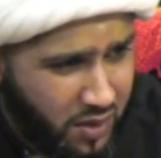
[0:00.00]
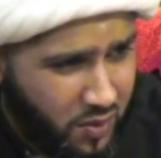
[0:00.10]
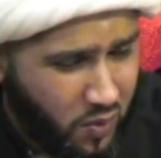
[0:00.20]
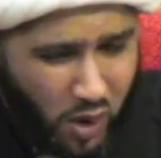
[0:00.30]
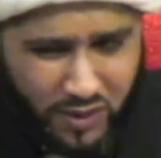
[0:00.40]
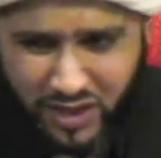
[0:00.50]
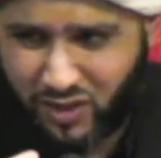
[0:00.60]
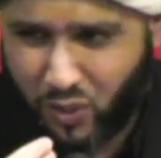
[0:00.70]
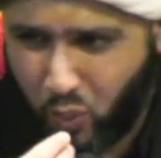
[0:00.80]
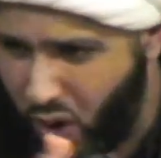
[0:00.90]
What
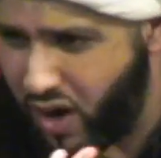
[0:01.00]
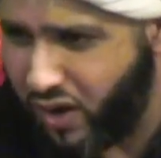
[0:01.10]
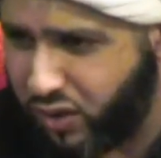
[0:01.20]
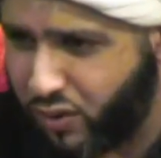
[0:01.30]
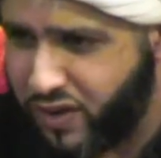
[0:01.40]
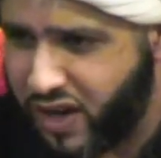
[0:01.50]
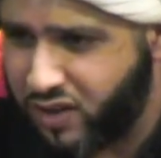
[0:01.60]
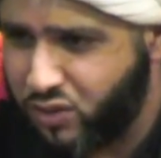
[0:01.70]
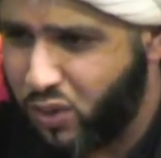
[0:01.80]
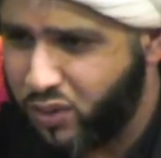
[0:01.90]
is the worth of
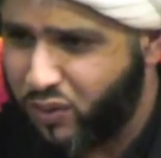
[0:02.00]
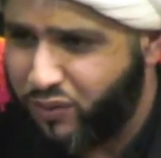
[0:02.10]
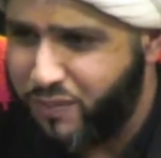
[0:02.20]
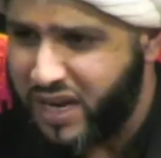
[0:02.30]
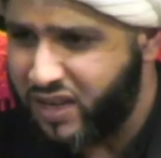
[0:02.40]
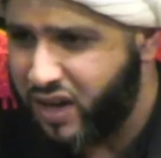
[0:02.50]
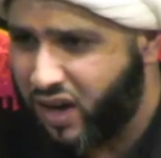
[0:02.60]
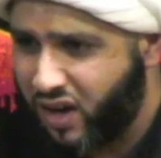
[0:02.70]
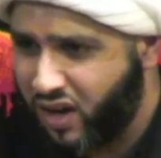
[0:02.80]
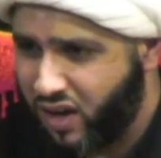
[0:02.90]
that sort of media?
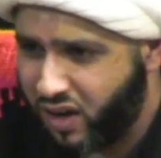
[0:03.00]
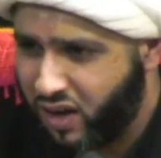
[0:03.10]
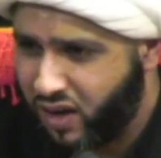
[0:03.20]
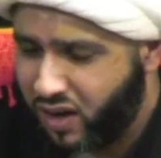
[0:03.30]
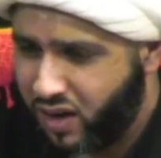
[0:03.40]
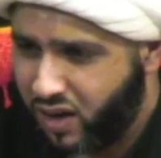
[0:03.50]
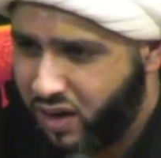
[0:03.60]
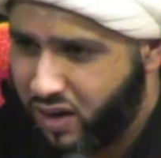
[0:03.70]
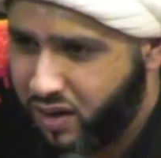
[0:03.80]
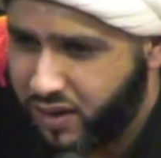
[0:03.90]

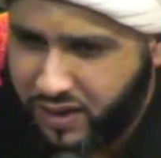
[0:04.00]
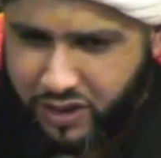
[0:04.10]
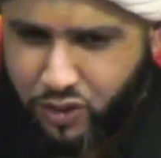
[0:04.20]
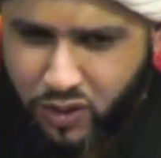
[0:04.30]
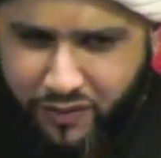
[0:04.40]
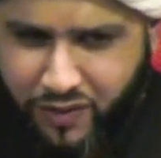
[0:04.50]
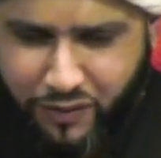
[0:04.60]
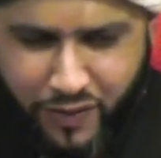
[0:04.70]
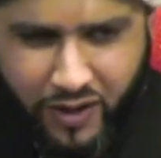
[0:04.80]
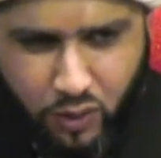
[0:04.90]
That they should have an
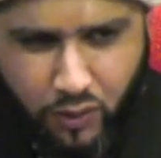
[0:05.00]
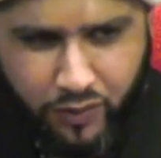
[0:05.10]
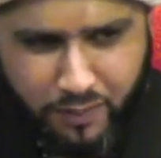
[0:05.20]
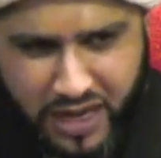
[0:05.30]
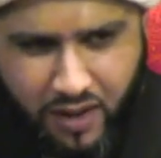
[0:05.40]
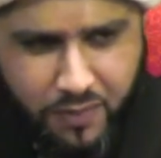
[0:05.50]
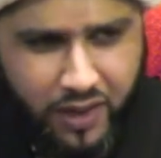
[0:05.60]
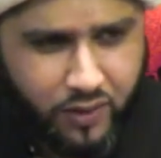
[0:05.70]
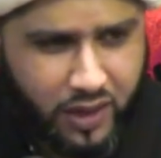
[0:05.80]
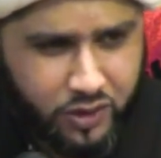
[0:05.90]
effect over me and
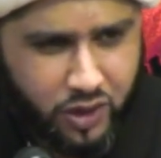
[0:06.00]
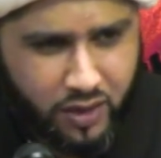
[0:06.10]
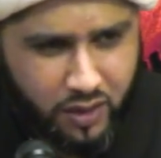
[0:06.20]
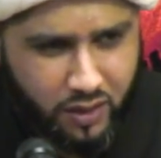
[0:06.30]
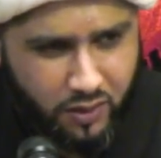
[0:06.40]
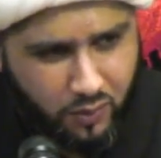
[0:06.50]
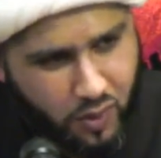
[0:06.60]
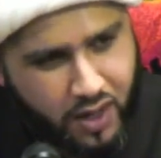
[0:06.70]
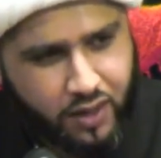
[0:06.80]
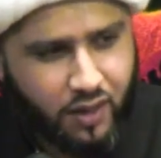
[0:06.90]
my religion? One.